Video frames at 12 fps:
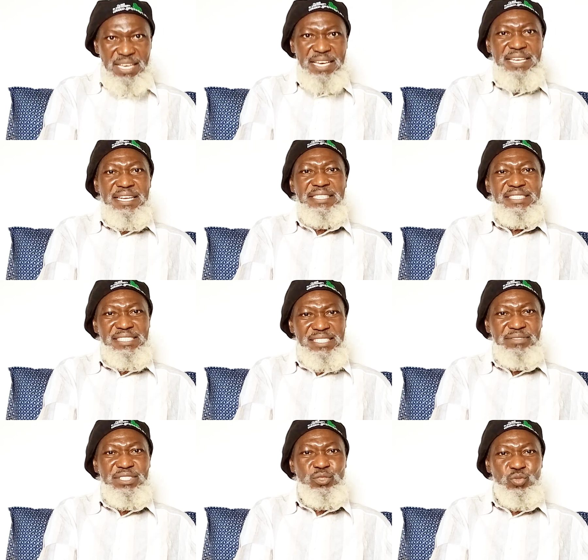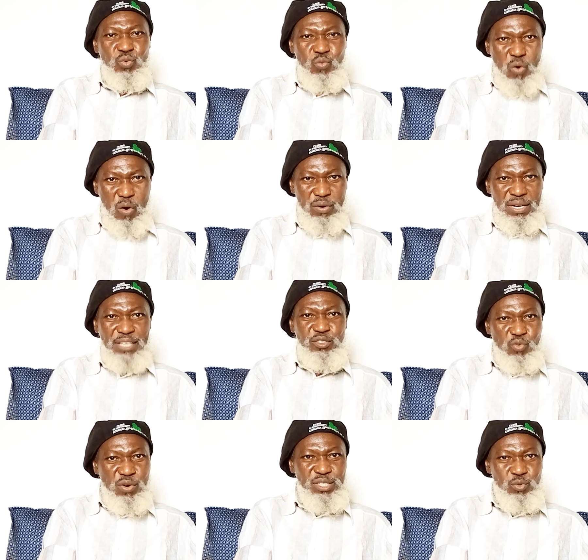in 1972 war that
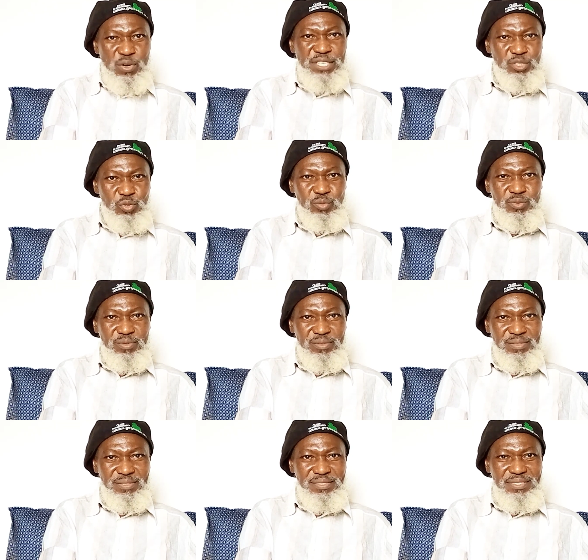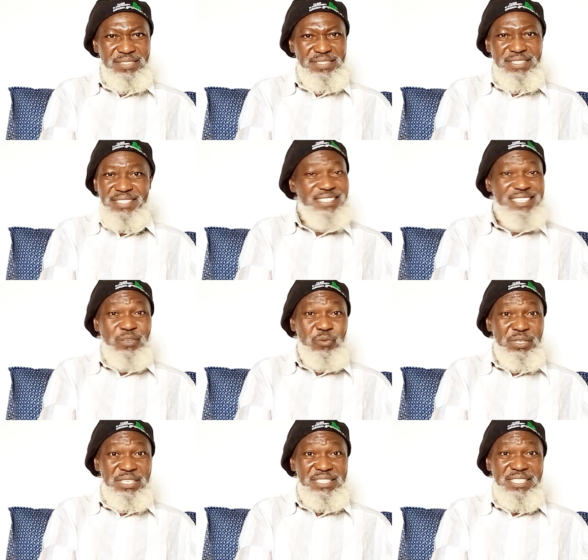US went to, they
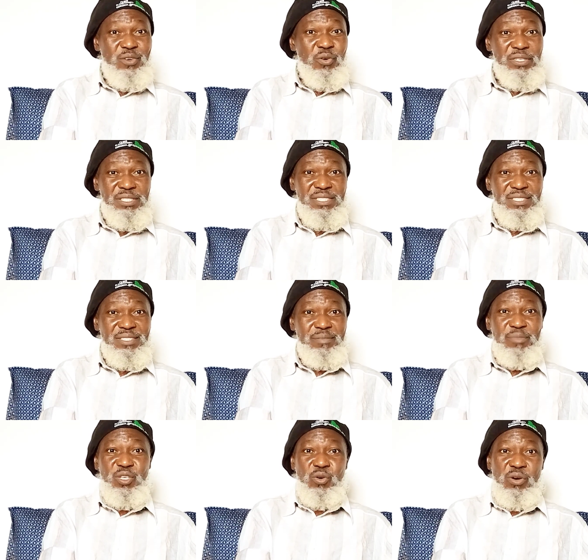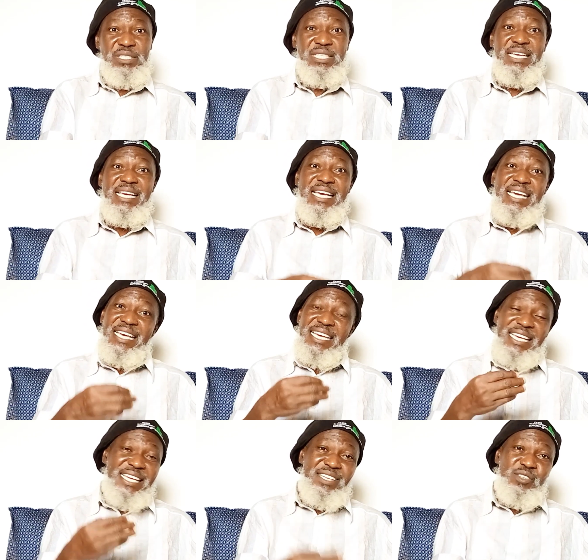couldn't, they lost, because
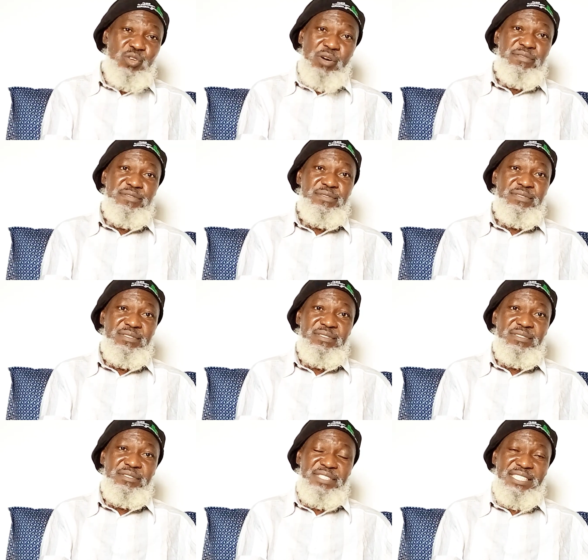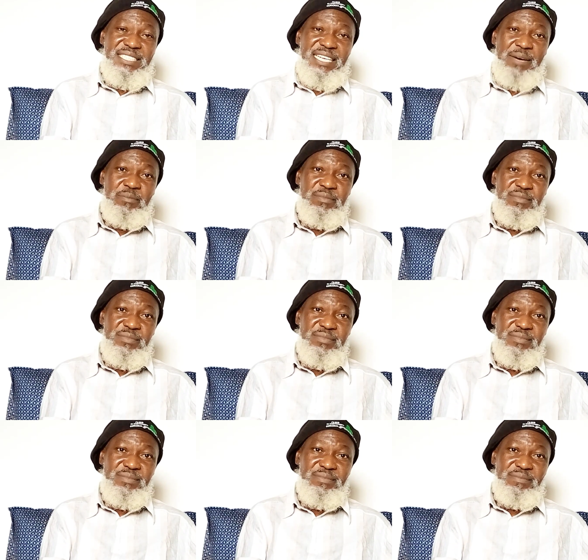North Vietnam
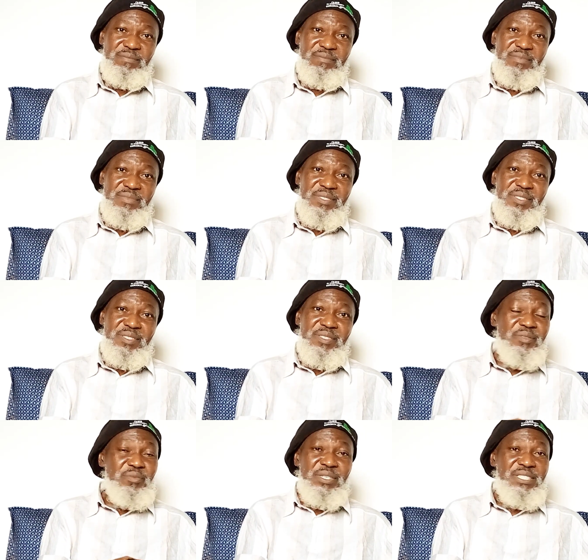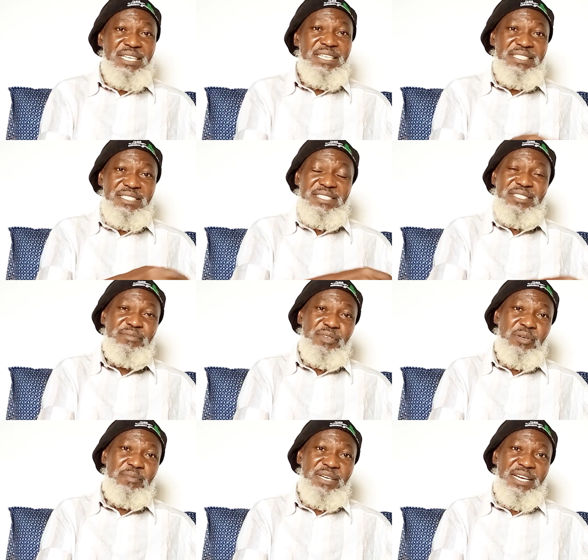was a least
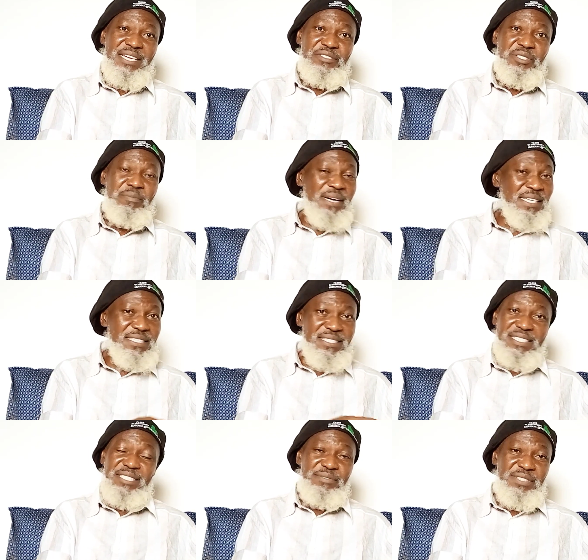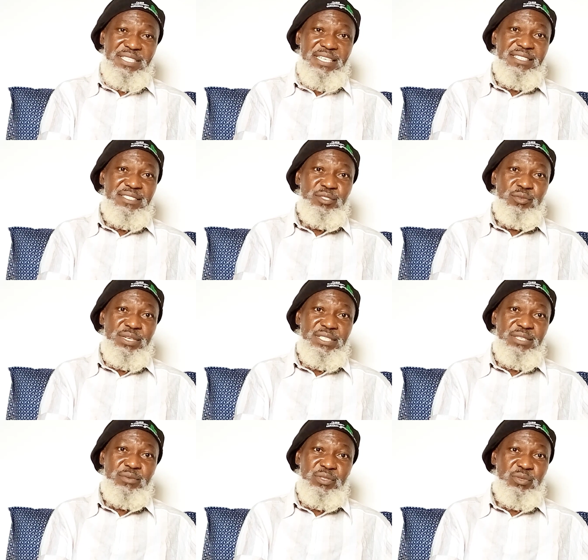developing country, but they defeated
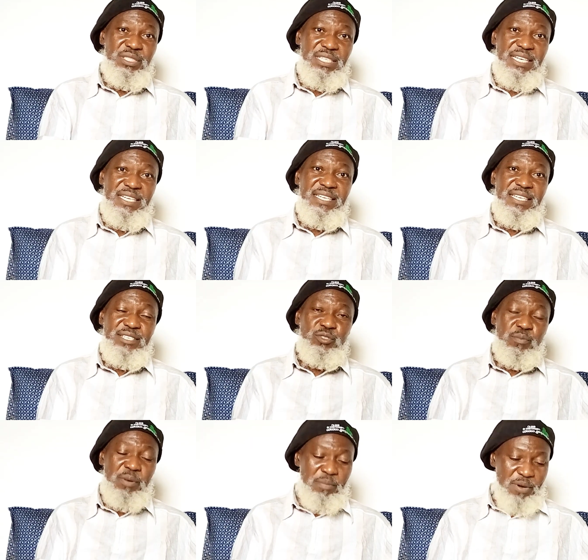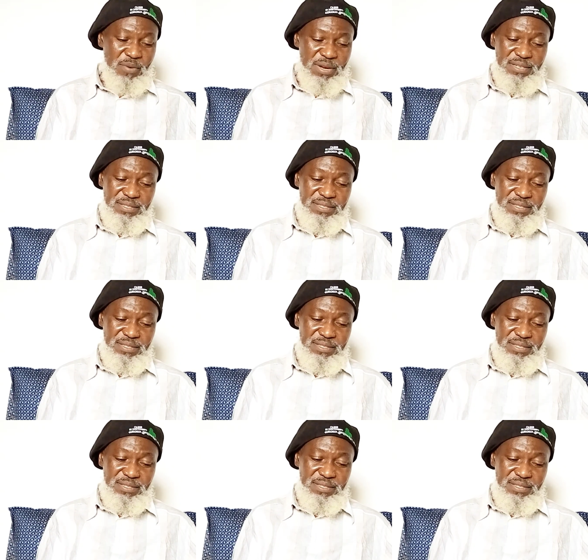USA, which was a superpower.